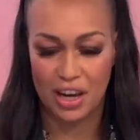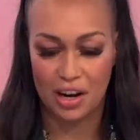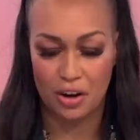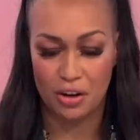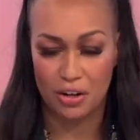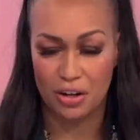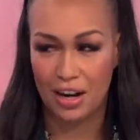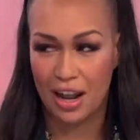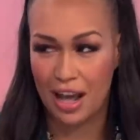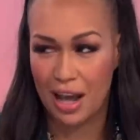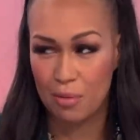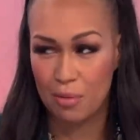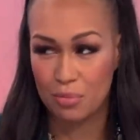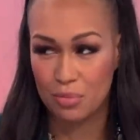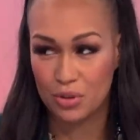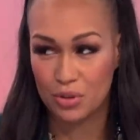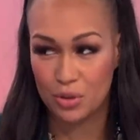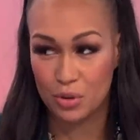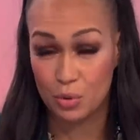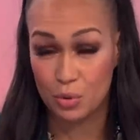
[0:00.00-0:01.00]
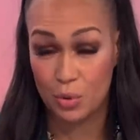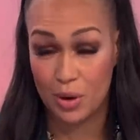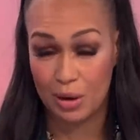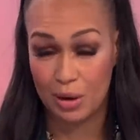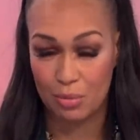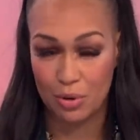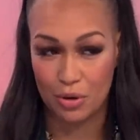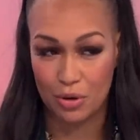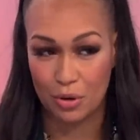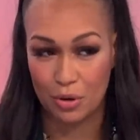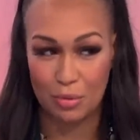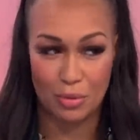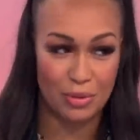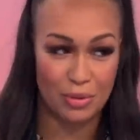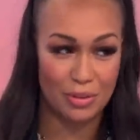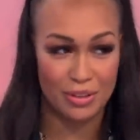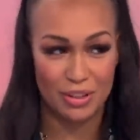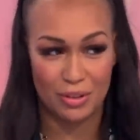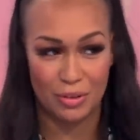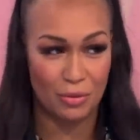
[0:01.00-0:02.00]
get on an app, swipe a
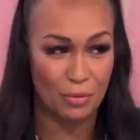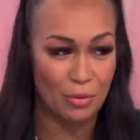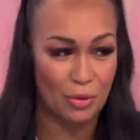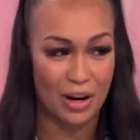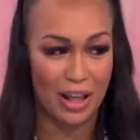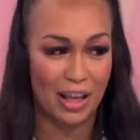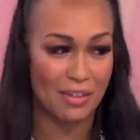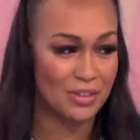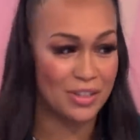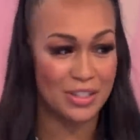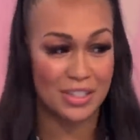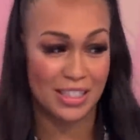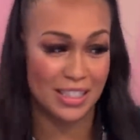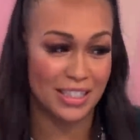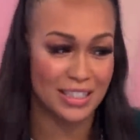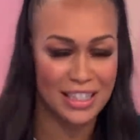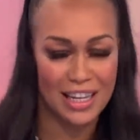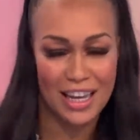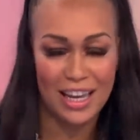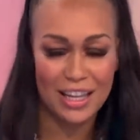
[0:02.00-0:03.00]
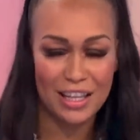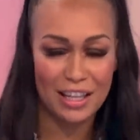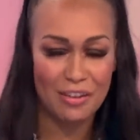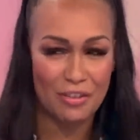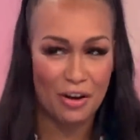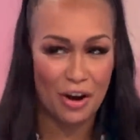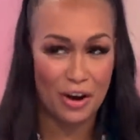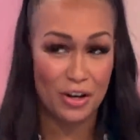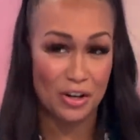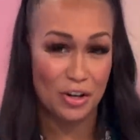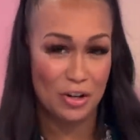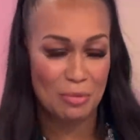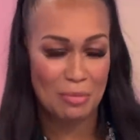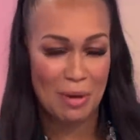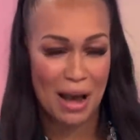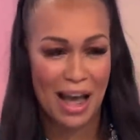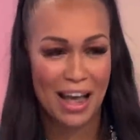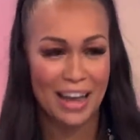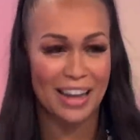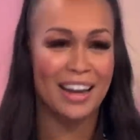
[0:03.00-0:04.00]
couple or whatever's, and you've got a new
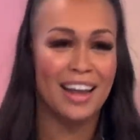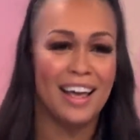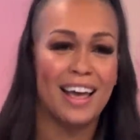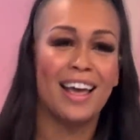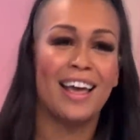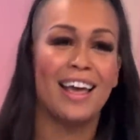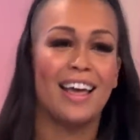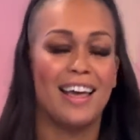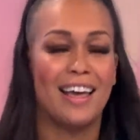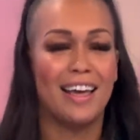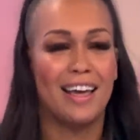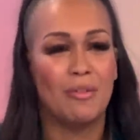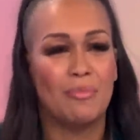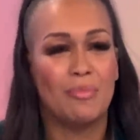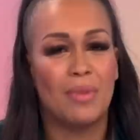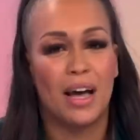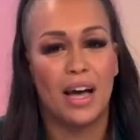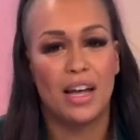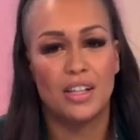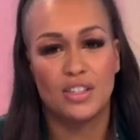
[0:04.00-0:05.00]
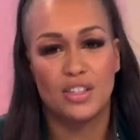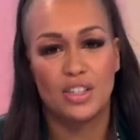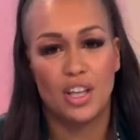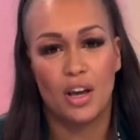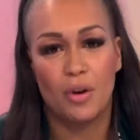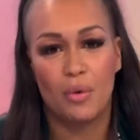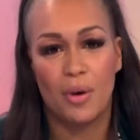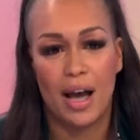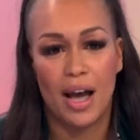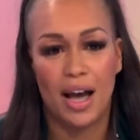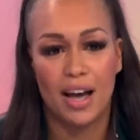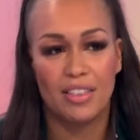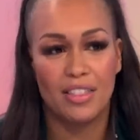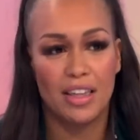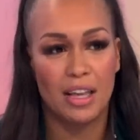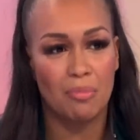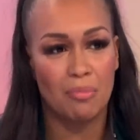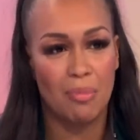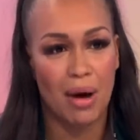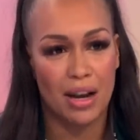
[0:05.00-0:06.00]
man. Um, and so I
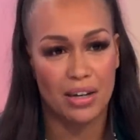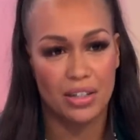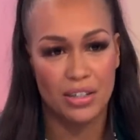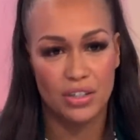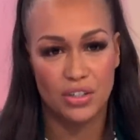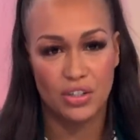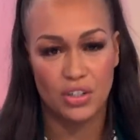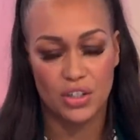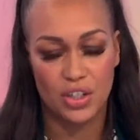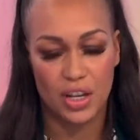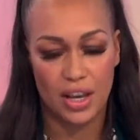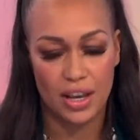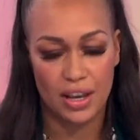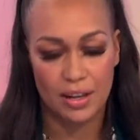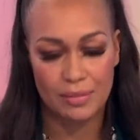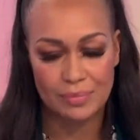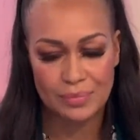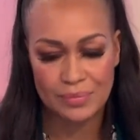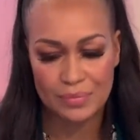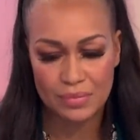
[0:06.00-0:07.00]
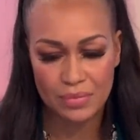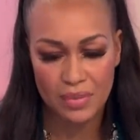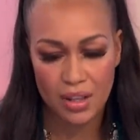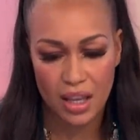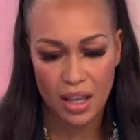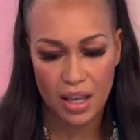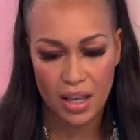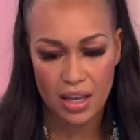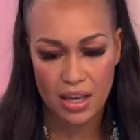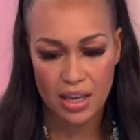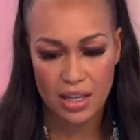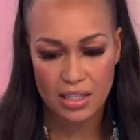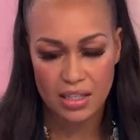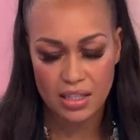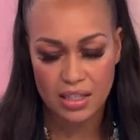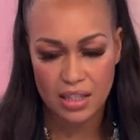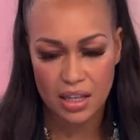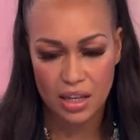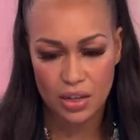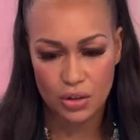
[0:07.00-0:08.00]
think marriage um,
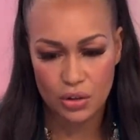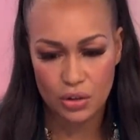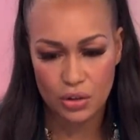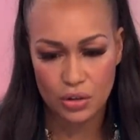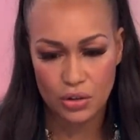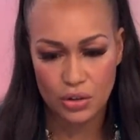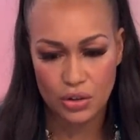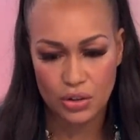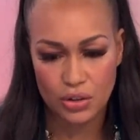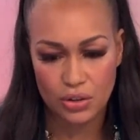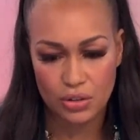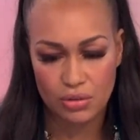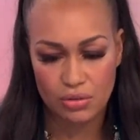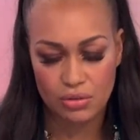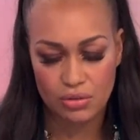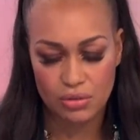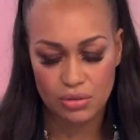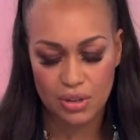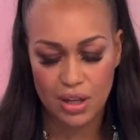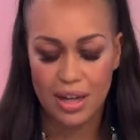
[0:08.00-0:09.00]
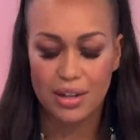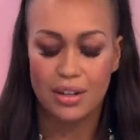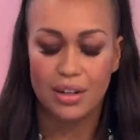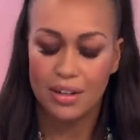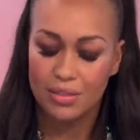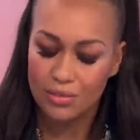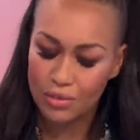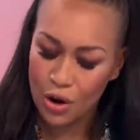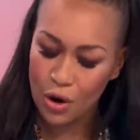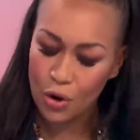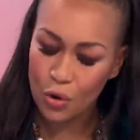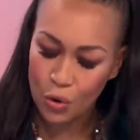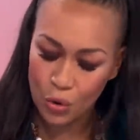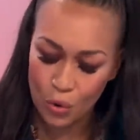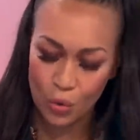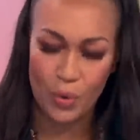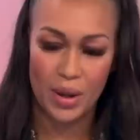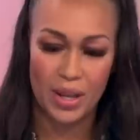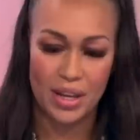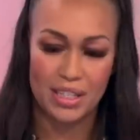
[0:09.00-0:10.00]
is a good. Not
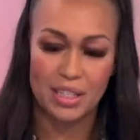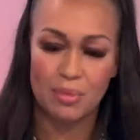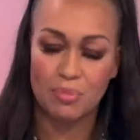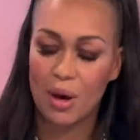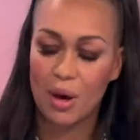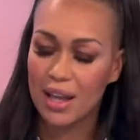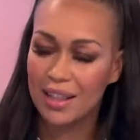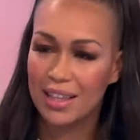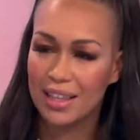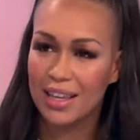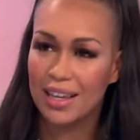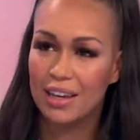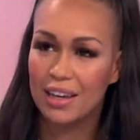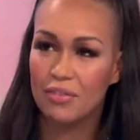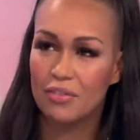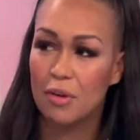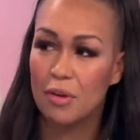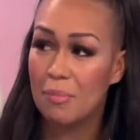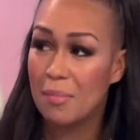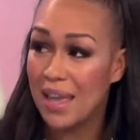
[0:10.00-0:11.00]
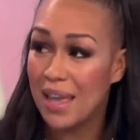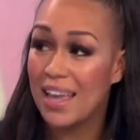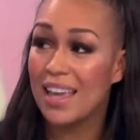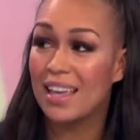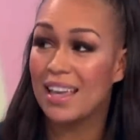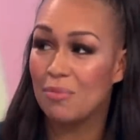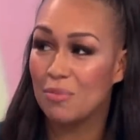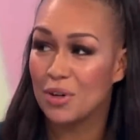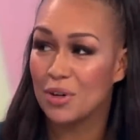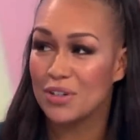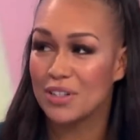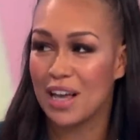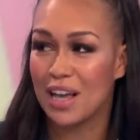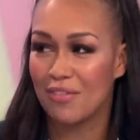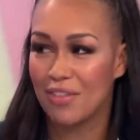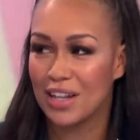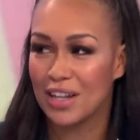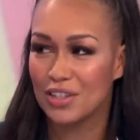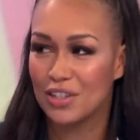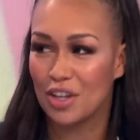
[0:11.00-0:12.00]
always, but I think for me, because
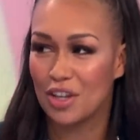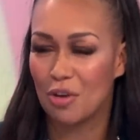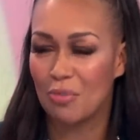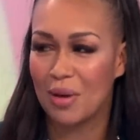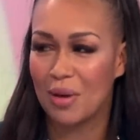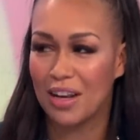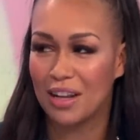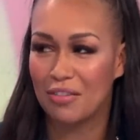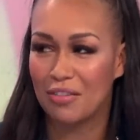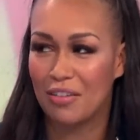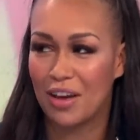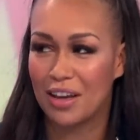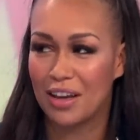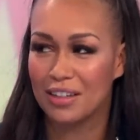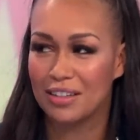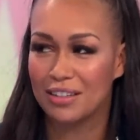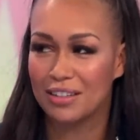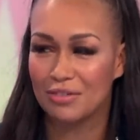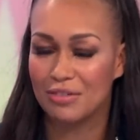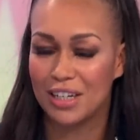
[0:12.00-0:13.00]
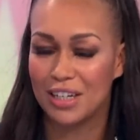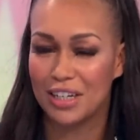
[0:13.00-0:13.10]
I've had so many failed